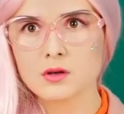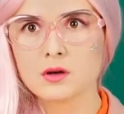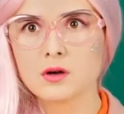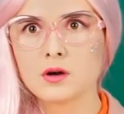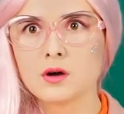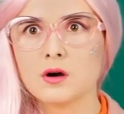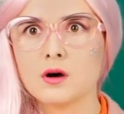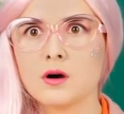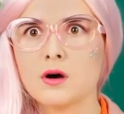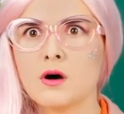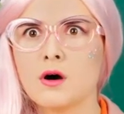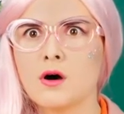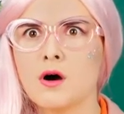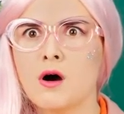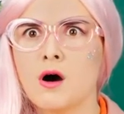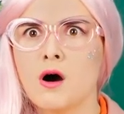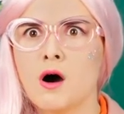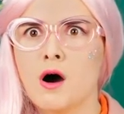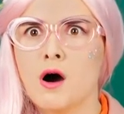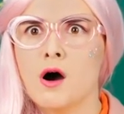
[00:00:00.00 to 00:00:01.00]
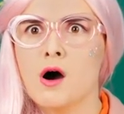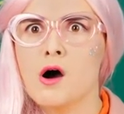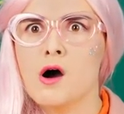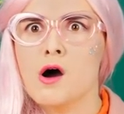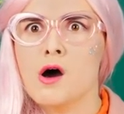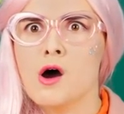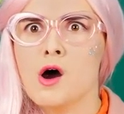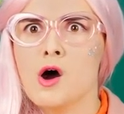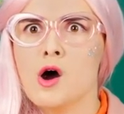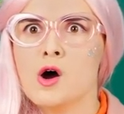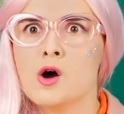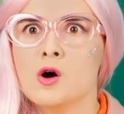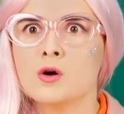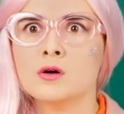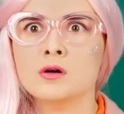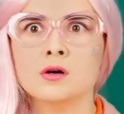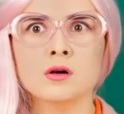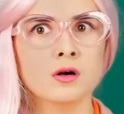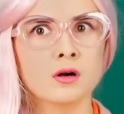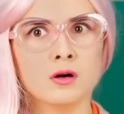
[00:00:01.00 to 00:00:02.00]
Jennifer!
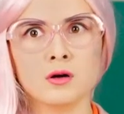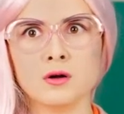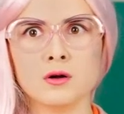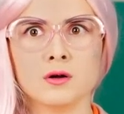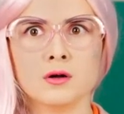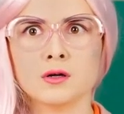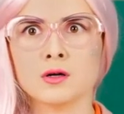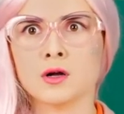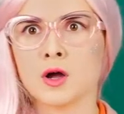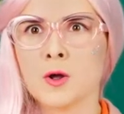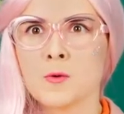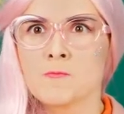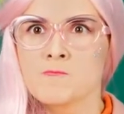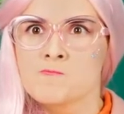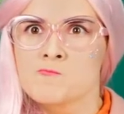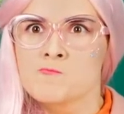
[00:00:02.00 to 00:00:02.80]
Where did those